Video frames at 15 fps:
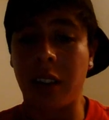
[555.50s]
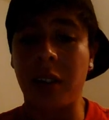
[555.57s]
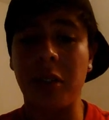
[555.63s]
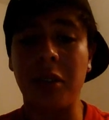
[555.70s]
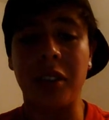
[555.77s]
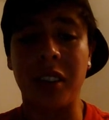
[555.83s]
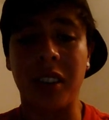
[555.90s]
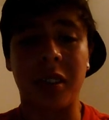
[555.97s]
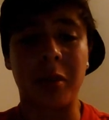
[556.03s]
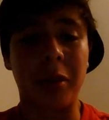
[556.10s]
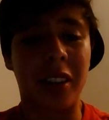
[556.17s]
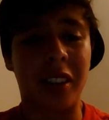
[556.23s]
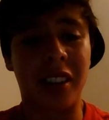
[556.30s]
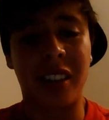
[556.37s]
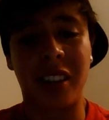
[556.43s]
I was
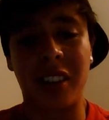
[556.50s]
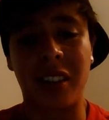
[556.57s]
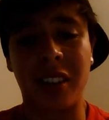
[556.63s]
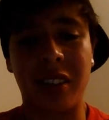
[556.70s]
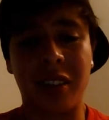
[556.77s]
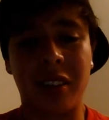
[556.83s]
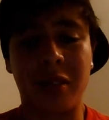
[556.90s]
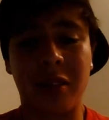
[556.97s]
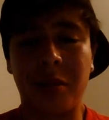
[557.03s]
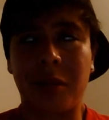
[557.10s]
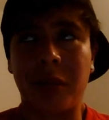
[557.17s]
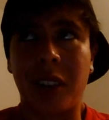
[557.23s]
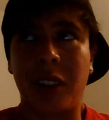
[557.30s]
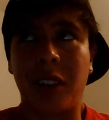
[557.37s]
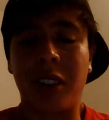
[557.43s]
expecting
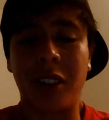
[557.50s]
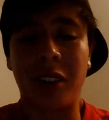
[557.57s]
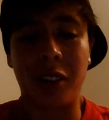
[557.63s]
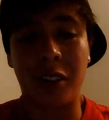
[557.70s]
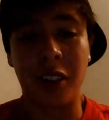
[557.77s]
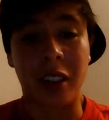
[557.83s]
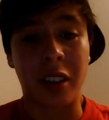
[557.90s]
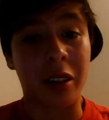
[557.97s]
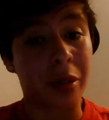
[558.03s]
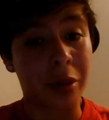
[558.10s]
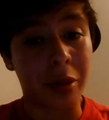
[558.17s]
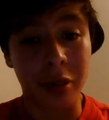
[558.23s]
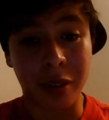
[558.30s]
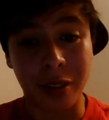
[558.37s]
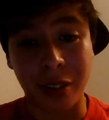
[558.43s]
to honestly
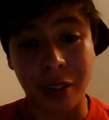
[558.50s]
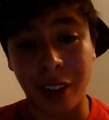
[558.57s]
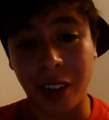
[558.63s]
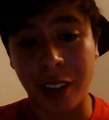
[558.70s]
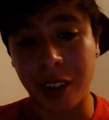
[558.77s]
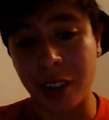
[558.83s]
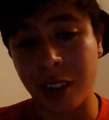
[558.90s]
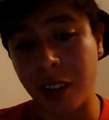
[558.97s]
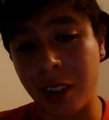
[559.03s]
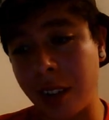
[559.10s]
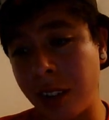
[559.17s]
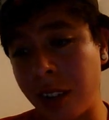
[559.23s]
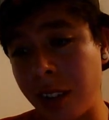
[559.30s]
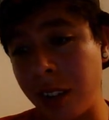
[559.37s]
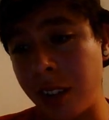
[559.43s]
lose friends,
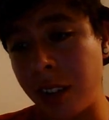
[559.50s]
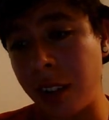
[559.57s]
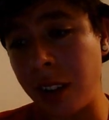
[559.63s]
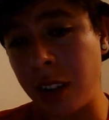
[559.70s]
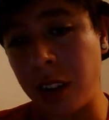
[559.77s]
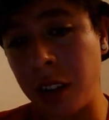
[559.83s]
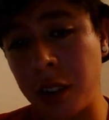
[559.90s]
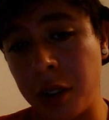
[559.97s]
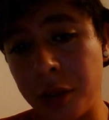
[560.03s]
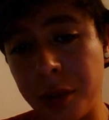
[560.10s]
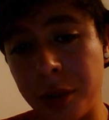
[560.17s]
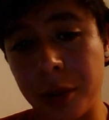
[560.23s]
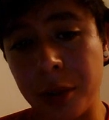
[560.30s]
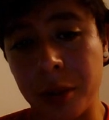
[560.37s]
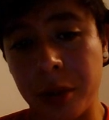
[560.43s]

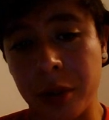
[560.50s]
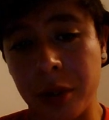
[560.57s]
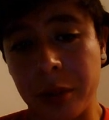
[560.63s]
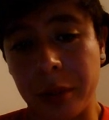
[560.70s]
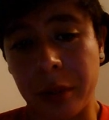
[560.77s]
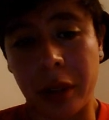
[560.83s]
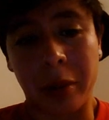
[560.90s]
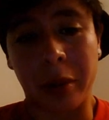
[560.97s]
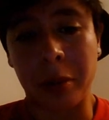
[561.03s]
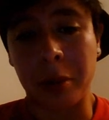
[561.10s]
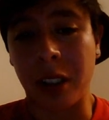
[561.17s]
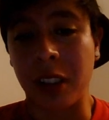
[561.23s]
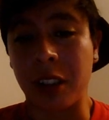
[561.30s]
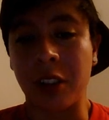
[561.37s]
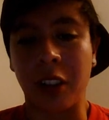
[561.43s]
lose maybe
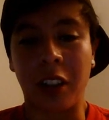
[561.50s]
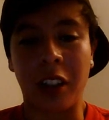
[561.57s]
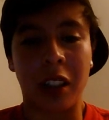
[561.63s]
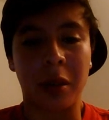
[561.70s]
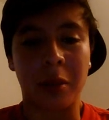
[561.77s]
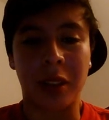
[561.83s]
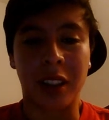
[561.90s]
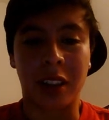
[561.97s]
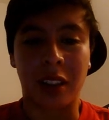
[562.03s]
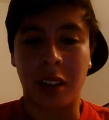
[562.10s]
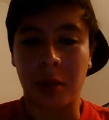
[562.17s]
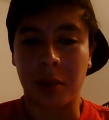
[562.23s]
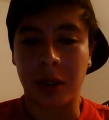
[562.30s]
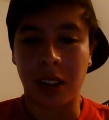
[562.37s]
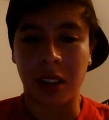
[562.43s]
my job, like
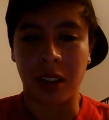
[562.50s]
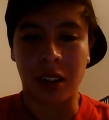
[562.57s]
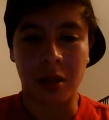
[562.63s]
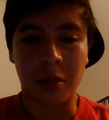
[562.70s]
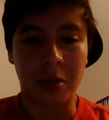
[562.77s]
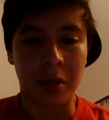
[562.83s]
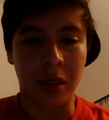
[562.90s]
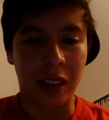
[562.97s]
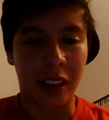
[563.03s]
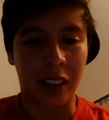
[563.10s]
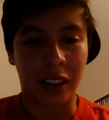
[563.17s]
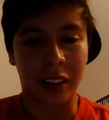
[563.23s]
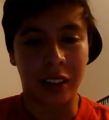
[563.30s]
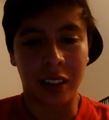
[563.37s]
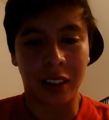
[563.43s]
not be able to come
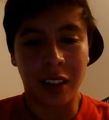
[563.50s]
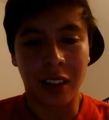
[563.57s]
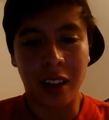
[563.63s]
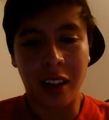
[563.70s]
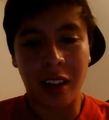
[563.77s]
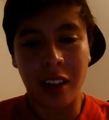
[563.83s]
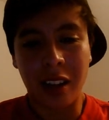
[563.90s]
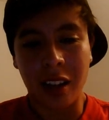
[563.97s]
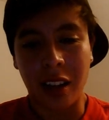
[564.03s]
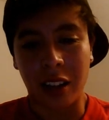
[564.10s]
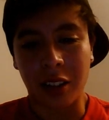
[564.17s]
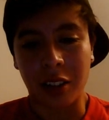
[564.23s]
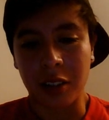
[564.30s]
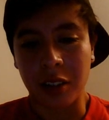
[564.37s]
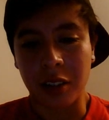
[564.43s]
back. I
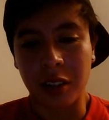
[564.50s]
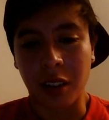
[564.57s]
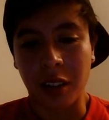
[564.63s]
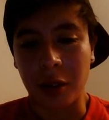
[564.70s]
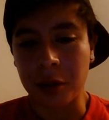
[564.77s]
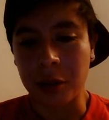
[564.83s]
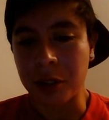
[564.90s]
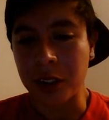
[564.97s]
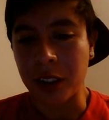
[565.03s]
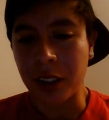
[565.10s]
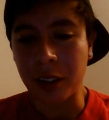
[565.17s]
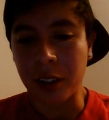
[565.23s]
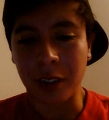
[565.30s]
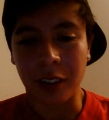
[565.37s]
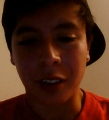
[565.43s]
was
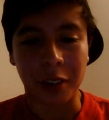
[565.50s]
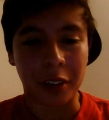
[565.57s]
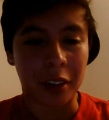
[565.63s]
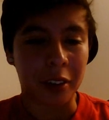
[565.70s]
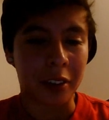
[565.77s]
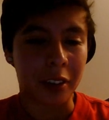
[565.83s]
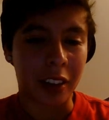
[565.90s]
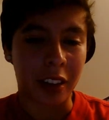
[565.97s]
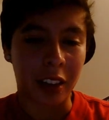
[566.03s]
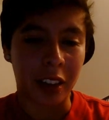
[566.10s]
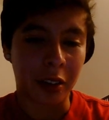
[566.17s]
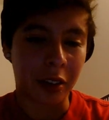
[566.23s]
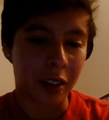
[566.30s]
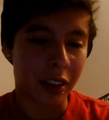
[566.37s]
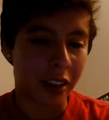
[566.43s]
nervous for everything
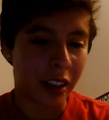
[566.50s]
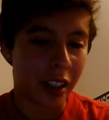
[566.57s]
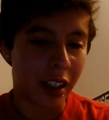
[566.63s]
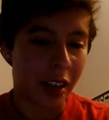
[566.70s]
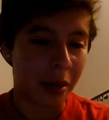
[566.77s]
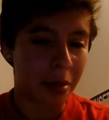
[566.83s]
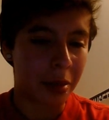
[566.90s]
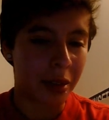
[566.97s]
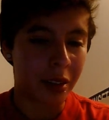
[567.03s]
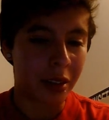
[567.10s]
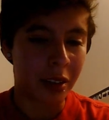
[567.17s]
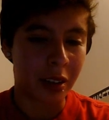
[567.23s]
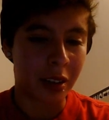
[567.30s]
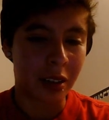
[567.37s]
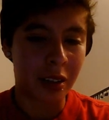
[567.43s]
that was gonna happen,